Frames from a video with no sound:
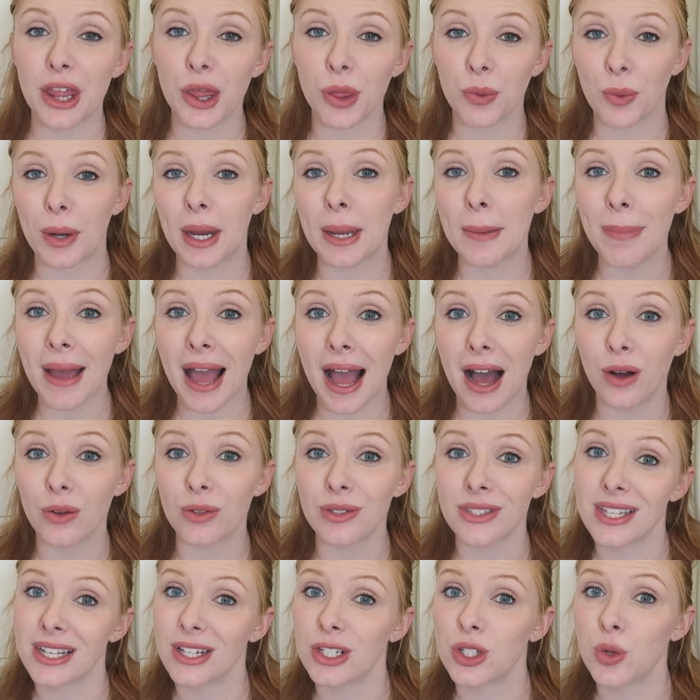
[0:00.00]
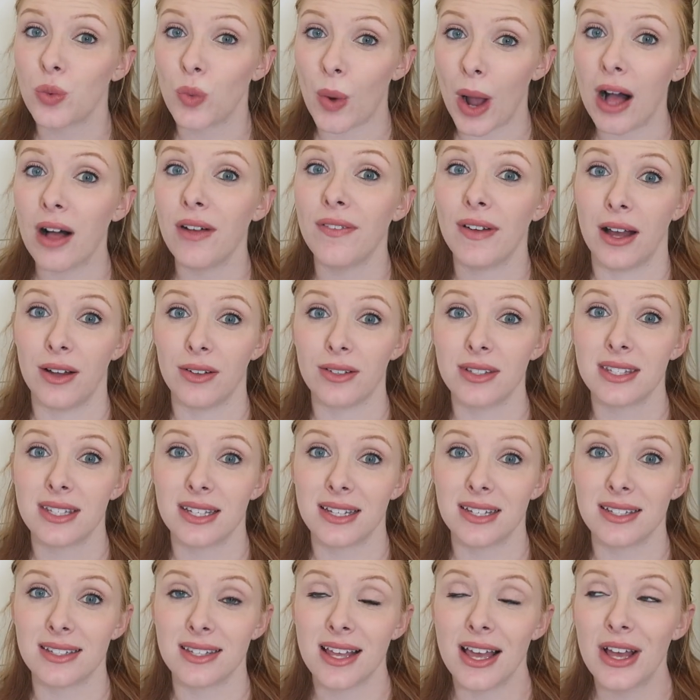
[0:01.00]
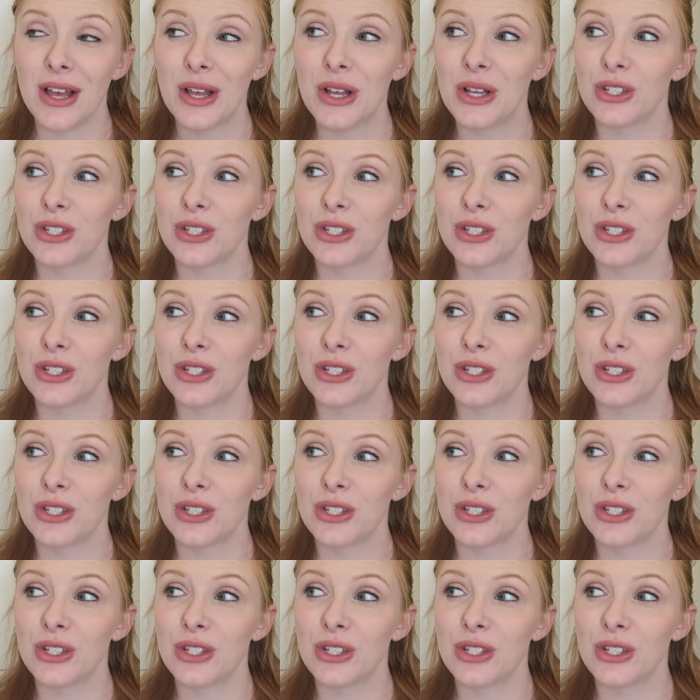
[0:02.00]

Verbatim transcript: three pounds and twelve ounces.